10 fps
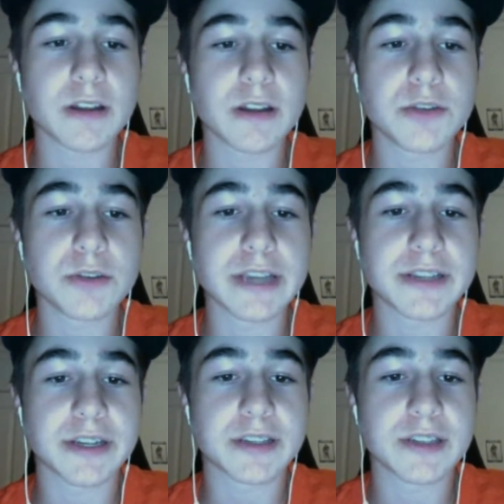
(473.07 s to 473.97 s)
can you guess
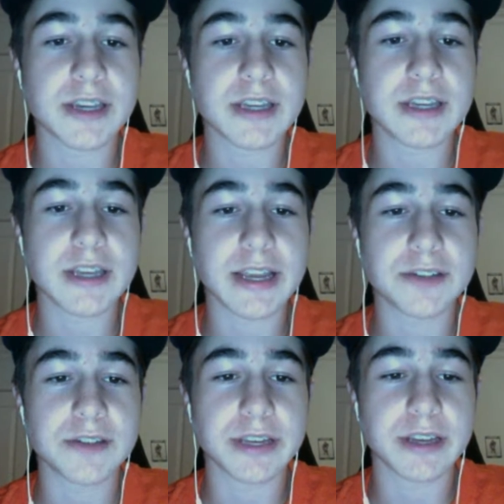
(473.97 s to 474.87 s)
like a skitty? I guess
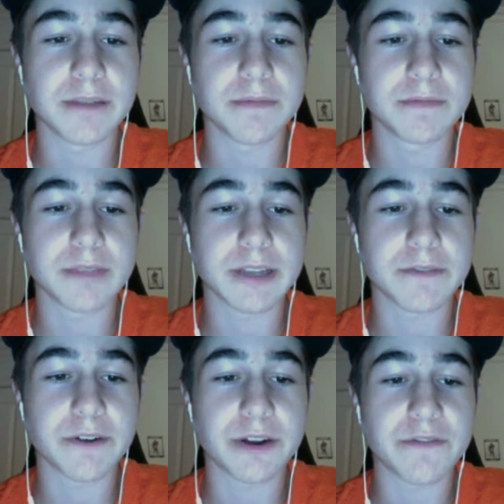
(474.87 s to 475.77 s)
like a
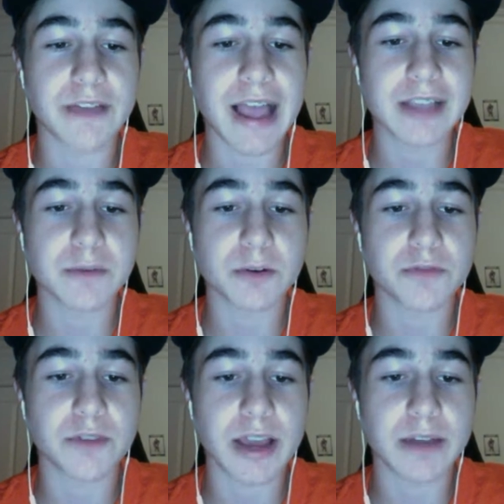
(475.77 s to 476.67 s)
very fast bona
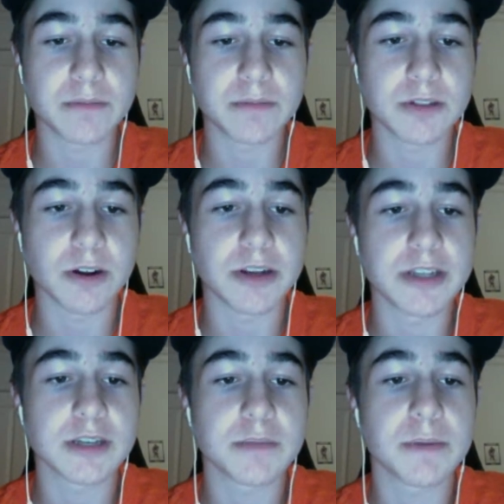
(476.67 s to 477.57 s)
fide star. He's
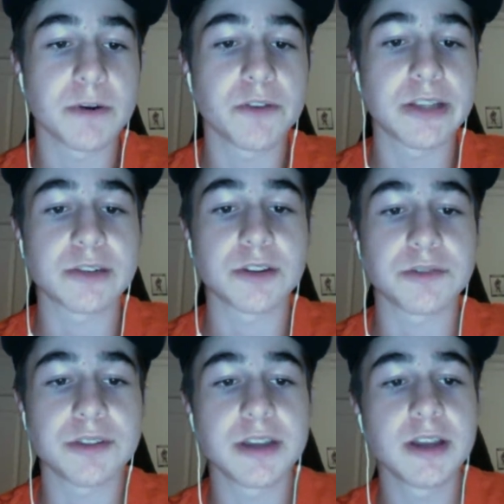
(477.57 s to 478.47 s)
going to be a bona fide star in the
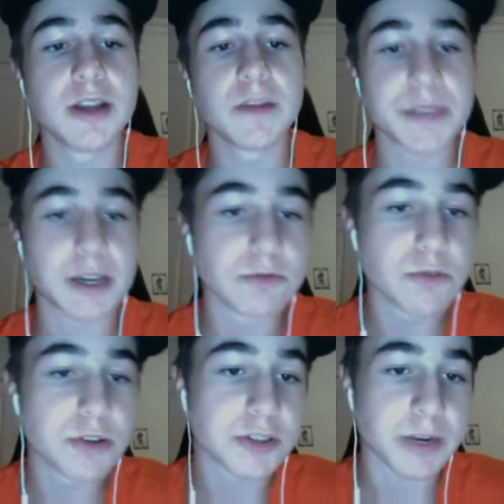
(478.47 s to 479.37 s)
league.
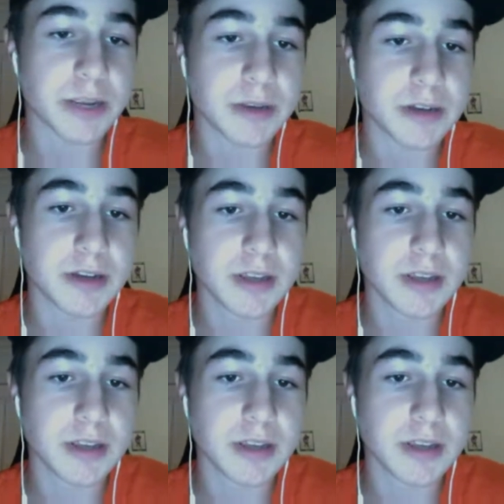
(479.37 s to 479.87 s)
Lucas Raymond,